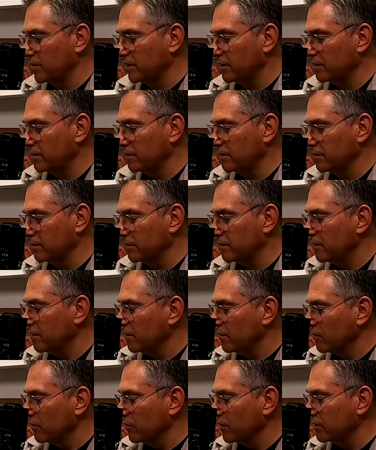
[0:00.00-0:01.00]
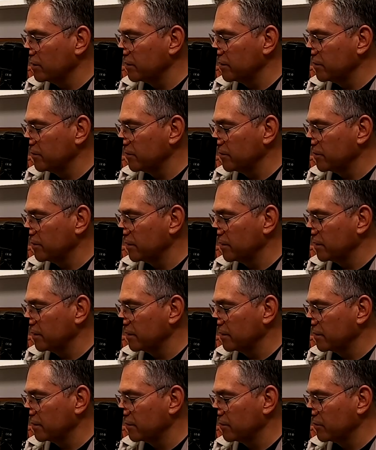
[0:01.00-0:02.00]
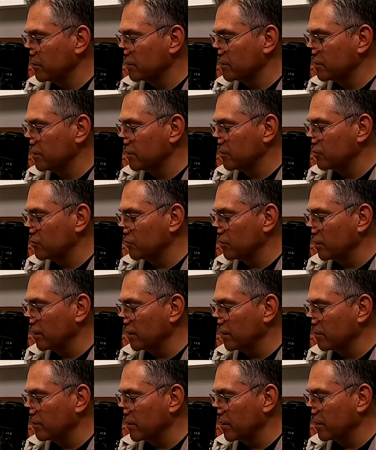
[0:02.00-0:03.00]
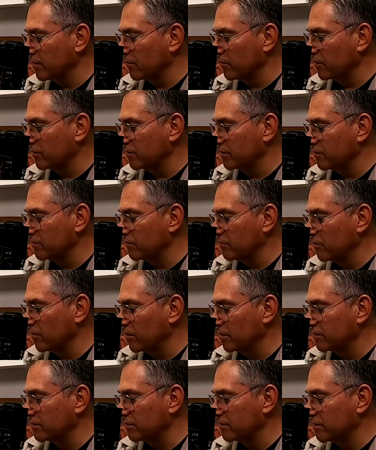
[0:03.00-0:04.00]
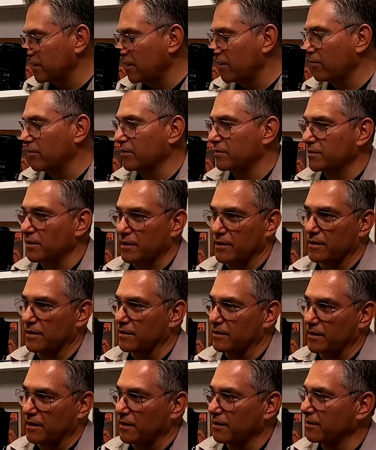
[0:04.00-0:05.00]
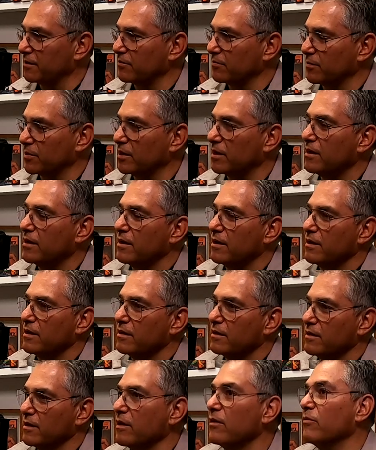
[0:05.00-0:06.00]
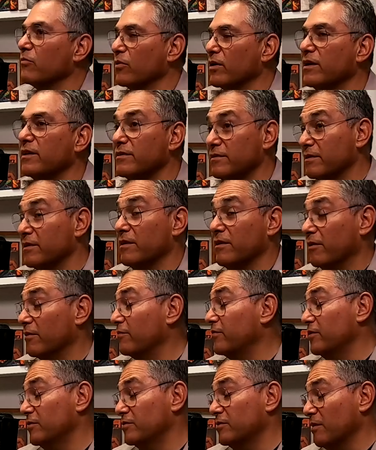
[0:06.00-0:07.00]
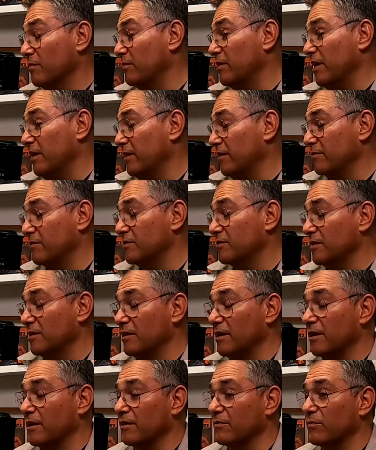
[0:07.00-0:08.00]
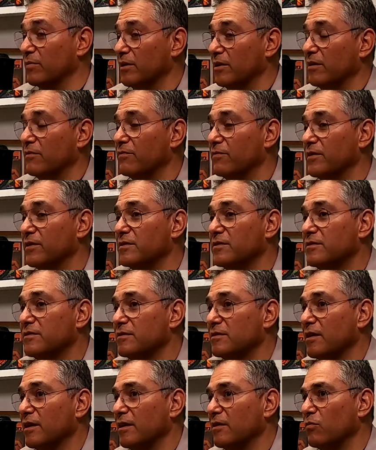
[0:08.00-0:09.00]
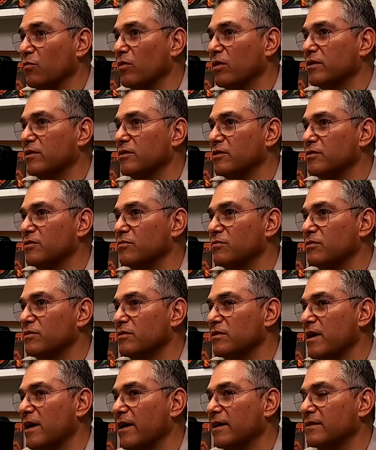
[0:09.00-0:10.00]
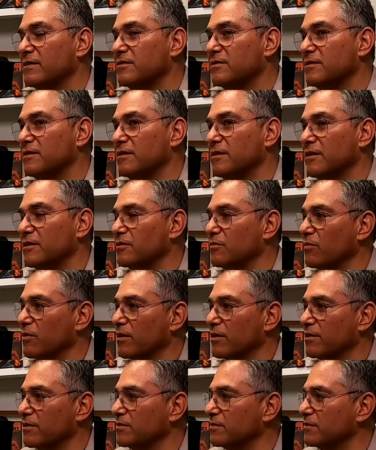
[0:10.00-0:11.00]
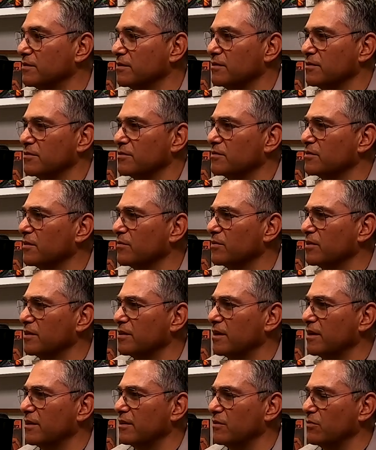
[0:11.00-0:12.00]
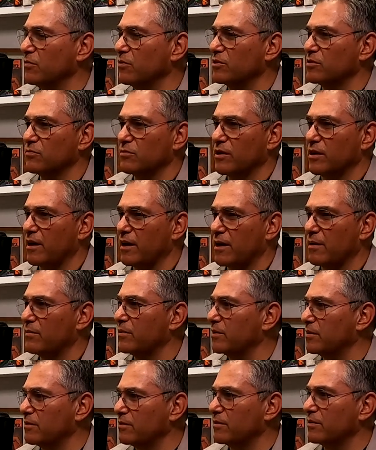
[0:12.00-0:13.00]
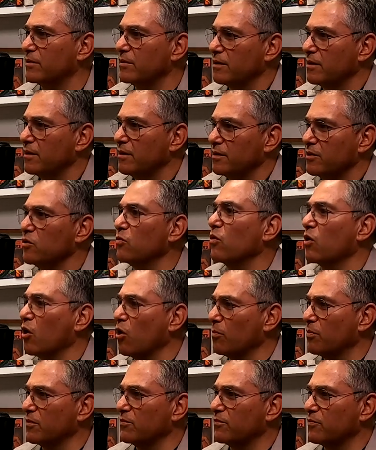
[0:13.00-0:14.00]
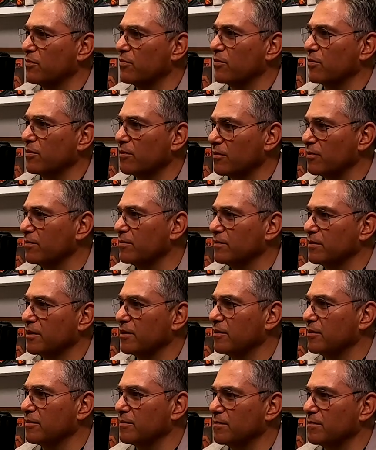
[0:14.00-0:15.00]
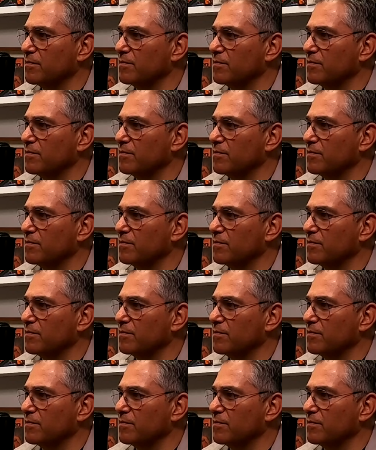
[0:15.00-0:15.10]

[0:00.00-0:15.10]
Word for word: a bad deal. What do you think, what didn't you like about her? What did you want to, I don't want to say anything negative, but you know, what is, you know, if there's something negative, just say negative, but if it's like, what did you not see that you wanted to see, or something that you wish would have happened, or you were hoping for, you know?